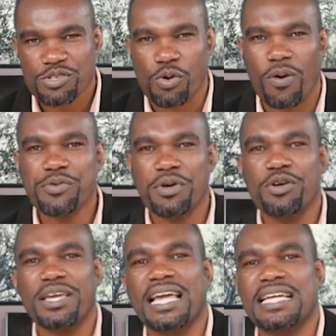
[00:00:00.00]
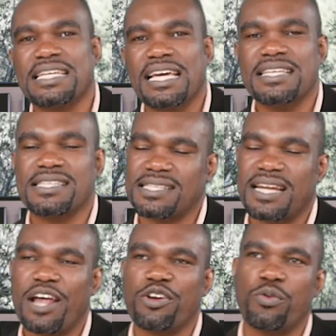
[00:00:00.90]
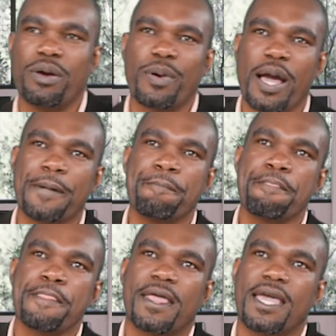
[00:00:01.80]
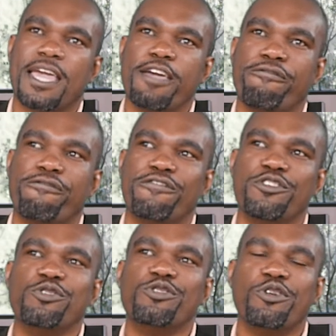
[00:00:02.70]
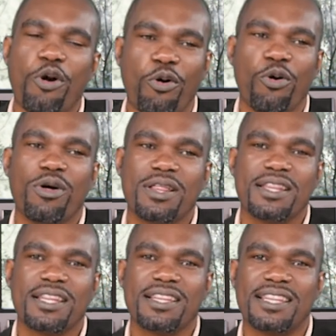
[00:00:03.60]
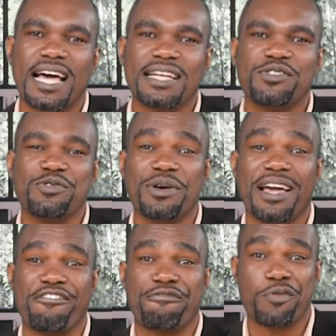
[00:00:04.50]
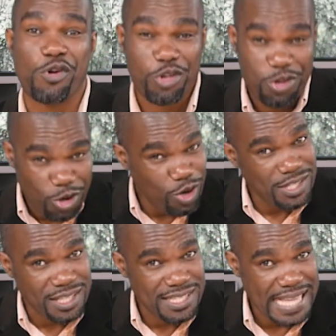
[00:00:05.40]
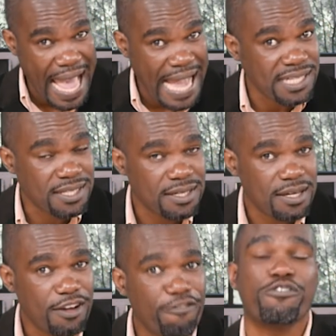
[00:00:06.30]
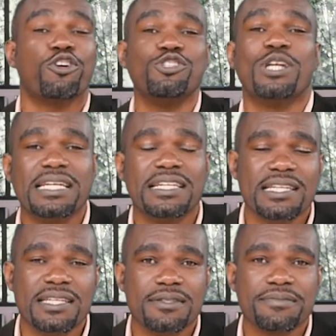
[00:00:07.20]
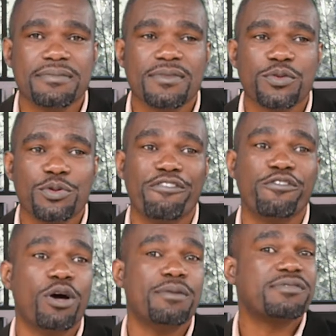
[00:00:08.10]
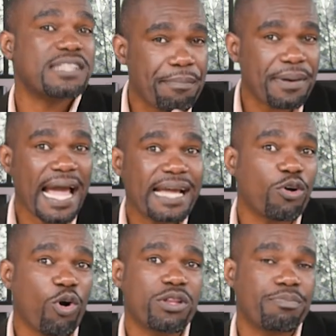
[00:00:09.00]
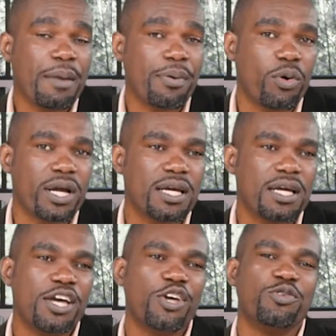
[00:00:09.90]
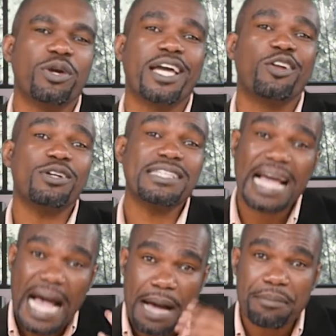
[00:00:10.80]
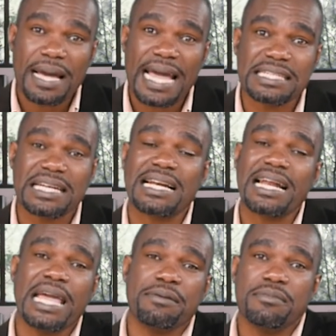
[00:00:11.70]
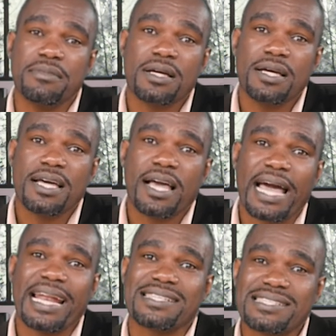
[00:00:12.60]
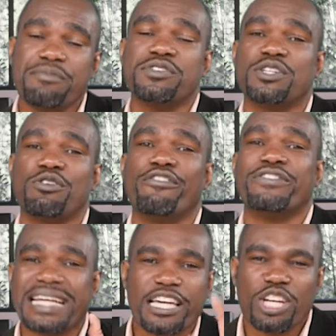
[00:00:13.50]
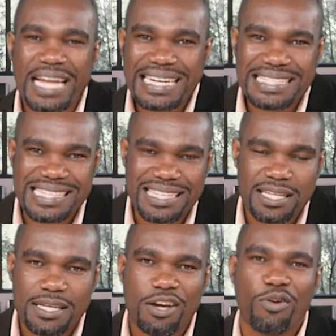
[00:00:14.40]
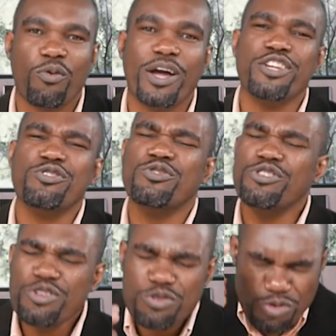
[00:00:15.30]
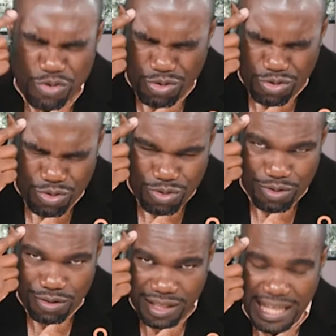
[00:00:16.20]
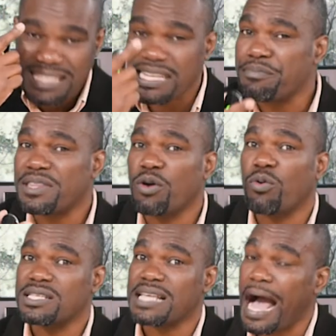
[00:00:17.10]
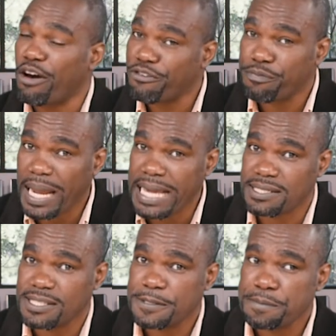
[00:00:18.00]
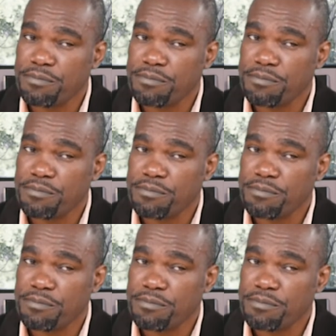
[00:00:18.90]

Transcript: So what we're looking at here is a scenario whereby if you know that you have procured this act fraudulently, you have not supplied all the paperwork, you cannot come and claim an assumption of regularity when you knew that something was out of place.